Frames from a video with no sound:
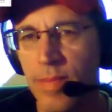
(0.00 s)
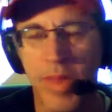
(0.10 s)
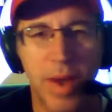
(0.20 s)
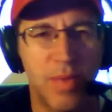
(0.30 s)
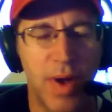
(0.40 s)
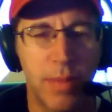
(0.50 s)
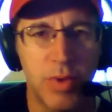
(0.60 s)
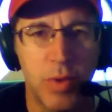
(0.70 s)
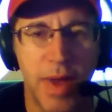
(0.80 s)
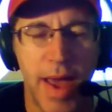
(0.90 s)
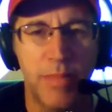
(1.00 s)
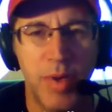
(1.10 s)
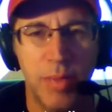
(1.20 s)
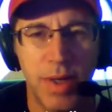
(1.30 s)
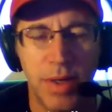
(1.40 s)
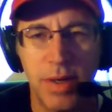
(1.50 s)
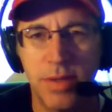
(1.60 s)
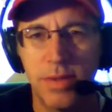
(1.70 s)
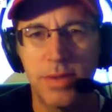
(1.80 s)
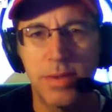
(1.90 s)
But that probably won't happen
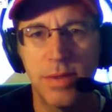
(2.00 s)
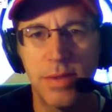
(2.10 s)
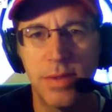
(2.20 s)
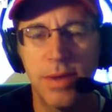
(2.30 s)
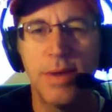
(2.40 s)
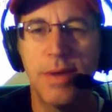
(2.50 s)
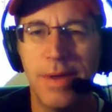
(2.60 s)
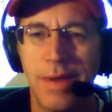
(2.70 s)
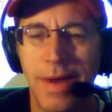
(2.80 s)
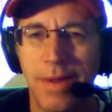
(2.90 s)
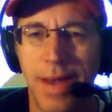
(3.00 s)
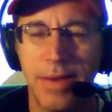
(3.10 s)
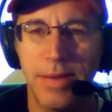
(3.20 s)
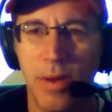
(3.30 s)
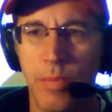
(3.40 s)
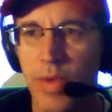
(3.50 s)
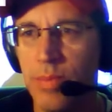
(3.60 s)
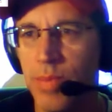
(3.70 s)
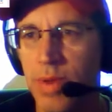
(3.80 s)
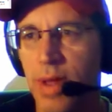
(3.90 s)
because you got a lot of dumb
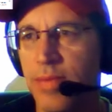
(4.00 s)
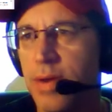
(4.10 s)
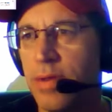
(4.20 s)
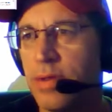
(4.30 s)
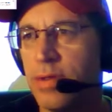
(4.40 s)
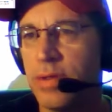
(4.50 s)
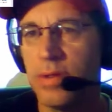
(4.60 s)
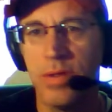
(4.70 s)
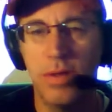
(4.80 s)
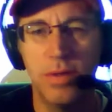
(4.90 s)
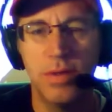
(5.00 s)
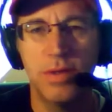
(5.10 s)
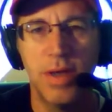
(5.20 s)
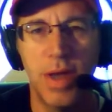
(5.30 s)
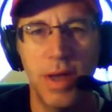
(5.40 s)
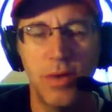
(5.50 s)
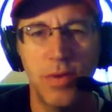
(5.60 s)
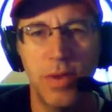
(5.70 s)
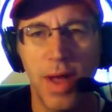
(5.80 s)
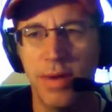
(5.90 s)
people out there that just continue to say and
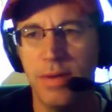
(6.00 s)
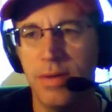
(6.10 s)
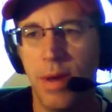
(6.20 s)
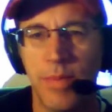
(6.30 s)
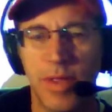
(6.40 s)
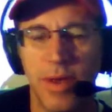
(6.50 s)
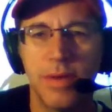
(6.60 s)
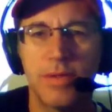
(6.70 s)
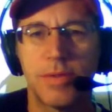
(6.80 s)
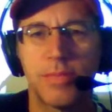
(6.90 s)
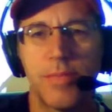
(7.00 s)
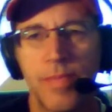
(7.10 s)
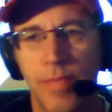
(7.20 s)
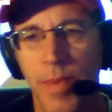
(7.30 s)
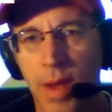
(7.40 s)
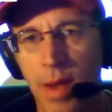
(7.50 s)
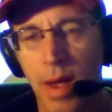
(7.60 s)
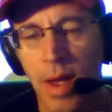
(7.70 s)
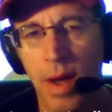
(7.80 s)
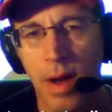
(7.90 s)
do a lot of dumb things.
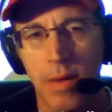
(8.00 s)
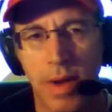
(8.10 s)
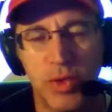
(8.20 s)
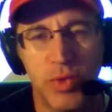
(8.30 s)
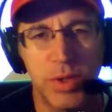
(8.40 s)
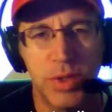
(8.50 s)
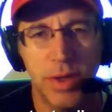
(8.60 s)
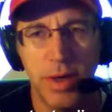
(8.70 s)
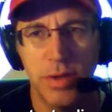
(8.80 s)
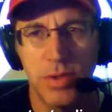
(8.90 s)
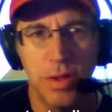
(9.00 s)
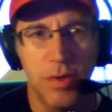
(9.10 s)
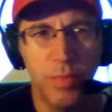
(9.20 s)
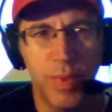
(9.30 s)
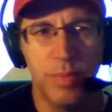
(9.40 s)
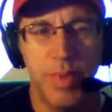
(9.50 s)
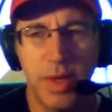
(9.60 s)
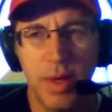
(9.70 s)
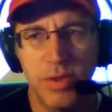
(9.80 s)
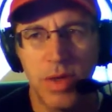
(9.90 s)
All right, switching gears a little bit
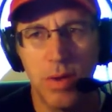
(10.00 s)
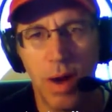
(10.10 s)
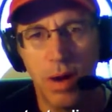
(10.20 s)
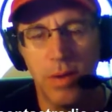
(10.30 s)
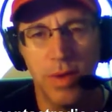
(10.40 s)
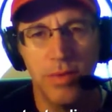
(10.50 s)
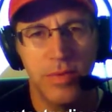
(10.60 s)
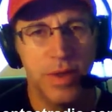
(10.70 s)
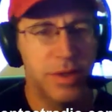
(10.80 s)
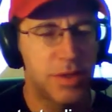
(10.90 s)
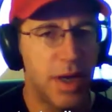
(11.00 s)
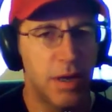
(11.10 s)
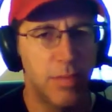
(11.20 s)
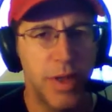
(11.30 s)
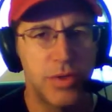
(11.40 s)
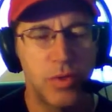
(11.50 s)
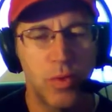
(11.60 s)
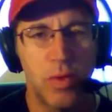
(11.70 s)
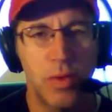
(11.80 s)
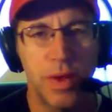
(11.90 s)
because there are other things taking place in the
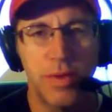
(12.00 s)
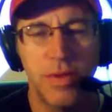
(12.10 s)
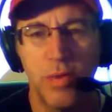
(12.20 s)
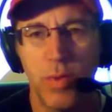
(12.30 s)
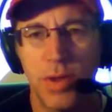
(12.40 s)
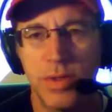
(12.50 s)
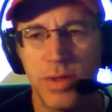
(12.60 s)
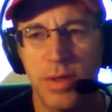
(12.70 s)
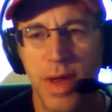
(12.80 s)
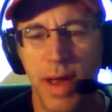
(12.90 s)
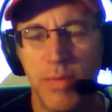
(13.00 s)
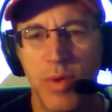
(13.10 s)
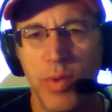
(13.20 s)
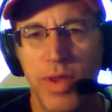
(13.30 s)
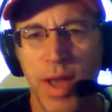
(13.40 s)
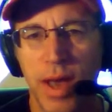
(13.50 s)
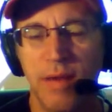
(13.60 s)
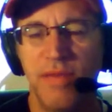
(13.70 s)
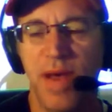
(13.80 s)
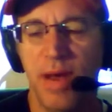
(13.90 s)
world other than what's happening with the
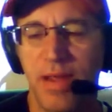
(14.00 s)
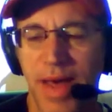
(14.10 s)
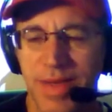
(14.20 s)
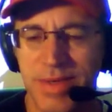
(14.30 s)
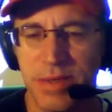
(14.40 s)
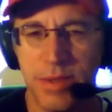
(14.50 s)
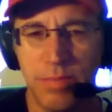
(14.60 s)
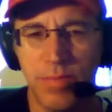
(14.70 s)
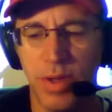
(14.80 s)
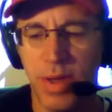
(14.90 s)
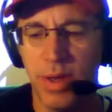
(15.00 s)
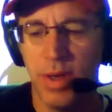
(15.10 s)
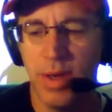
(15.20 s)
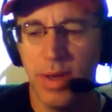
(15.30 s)
NFL. That is simply